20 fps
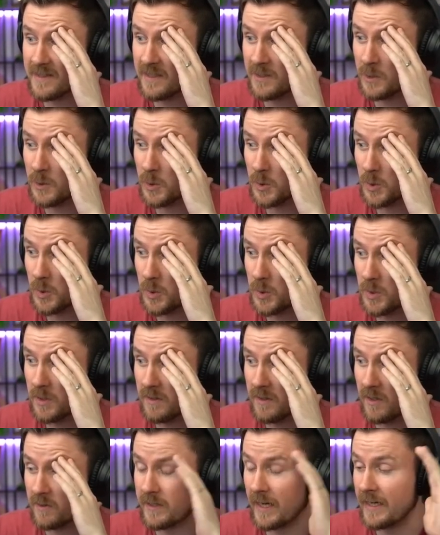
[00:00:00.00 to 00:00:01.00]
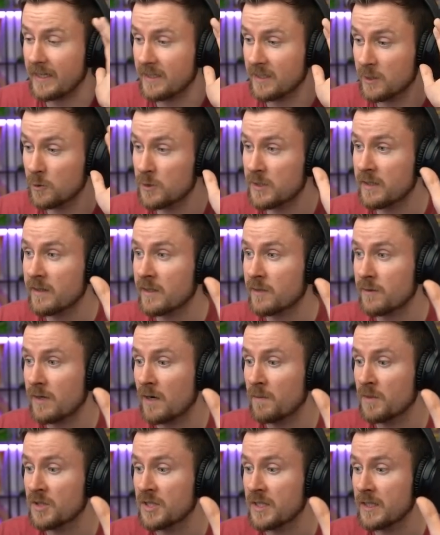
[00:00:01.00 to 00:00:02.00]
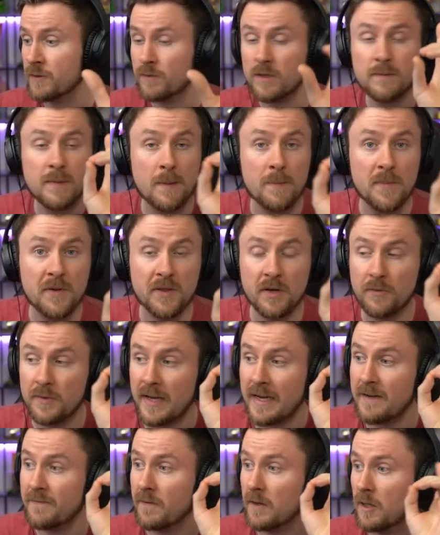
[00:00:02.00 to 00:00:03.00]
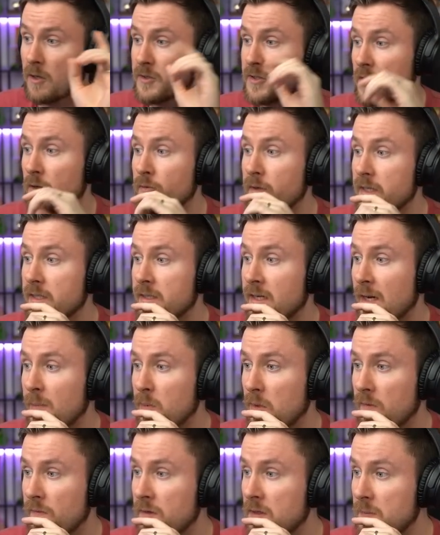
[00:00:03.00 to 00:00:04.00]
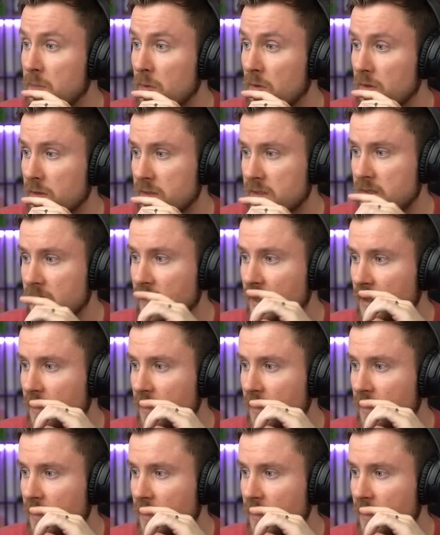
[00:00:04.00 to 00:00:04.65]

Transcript: Oh, okay, using the ground machine. Remember though, they have lost already a couple of hit points.